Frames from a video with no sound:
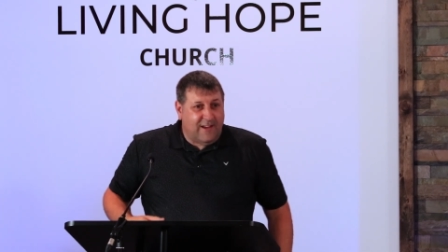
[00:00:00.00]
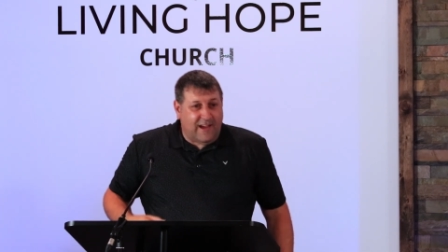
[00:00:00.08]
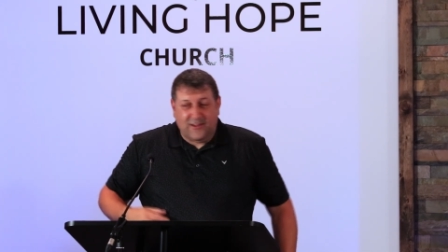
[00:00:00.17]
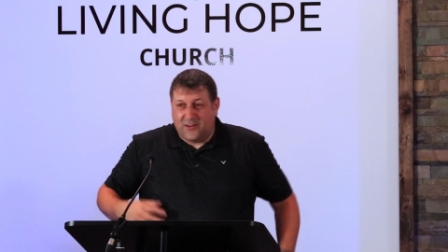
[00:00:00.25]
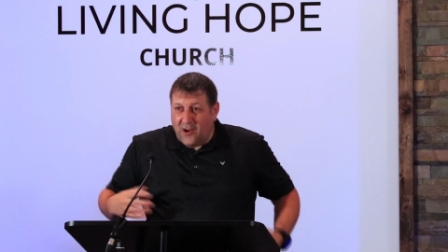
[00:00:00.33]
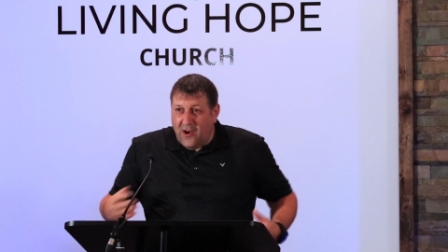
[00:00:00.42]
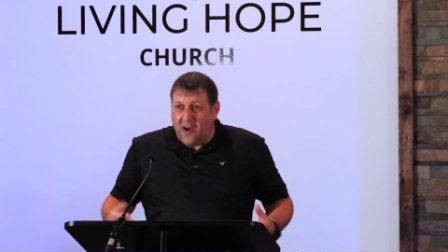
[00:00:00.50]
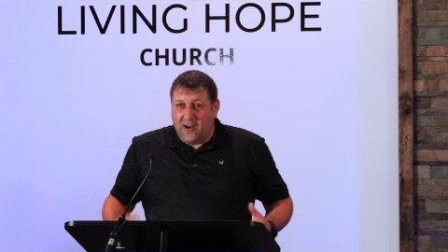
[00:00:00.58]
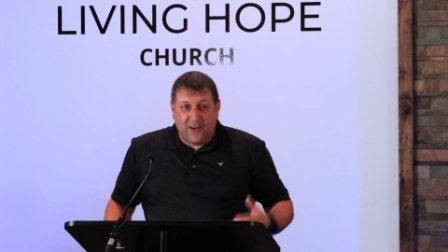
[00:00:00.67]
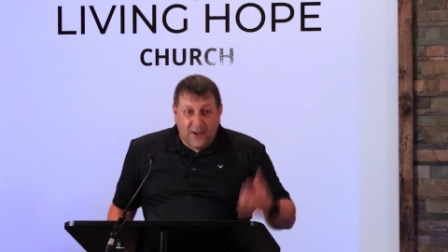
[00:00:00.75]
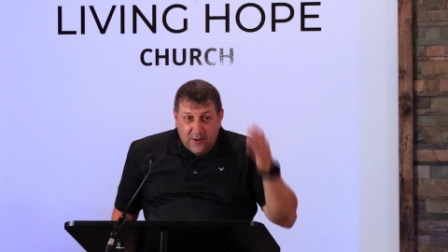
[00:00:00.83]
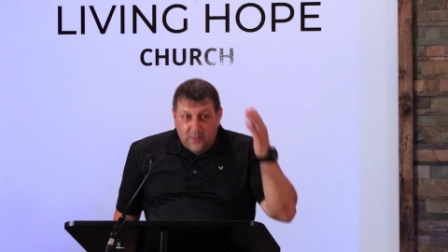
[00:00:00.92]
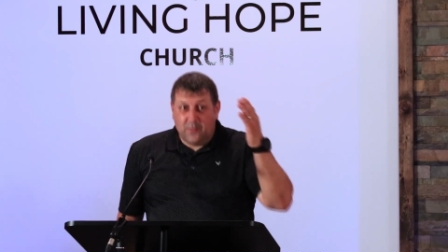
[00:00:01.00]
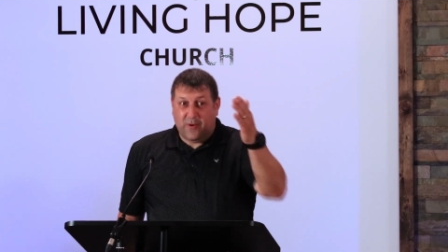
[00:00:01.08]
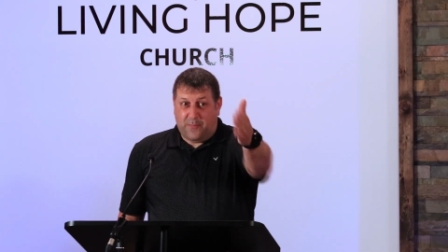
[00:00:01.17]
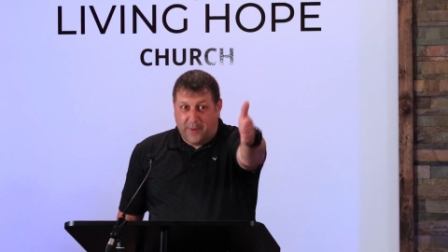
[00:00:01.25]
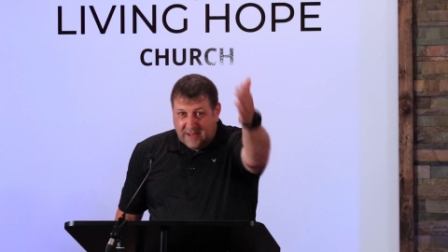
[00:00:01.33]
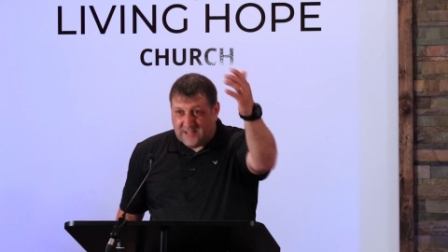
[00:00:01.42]
and talk
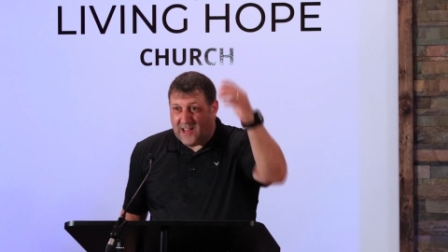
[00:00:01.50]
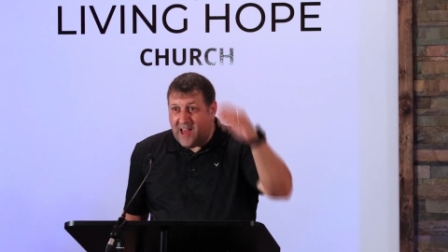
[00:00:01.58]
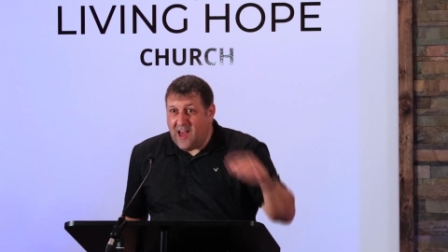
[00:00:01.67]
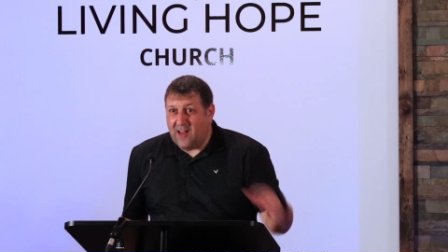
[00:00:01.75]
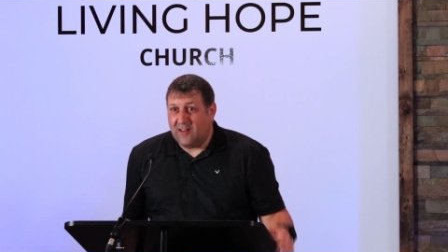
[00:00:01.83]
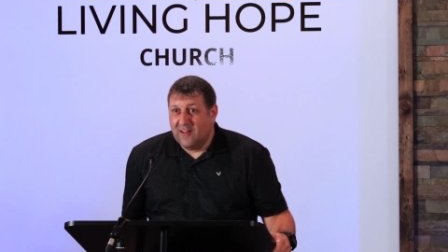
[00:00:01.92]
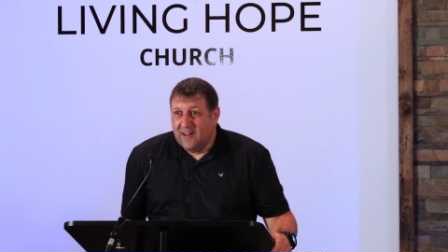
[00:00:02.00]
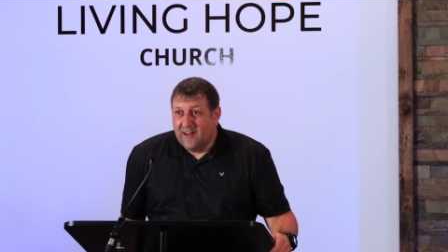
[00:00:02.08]
with Pascal.